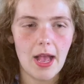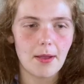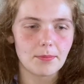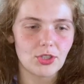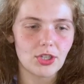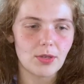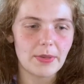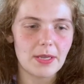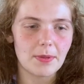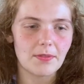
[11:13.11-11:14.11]
I'm sure
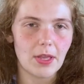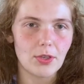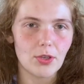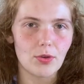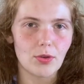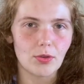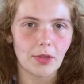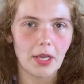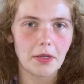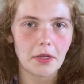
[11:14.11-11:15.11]
people have like Googled
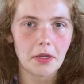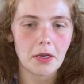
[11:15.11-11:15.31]
like,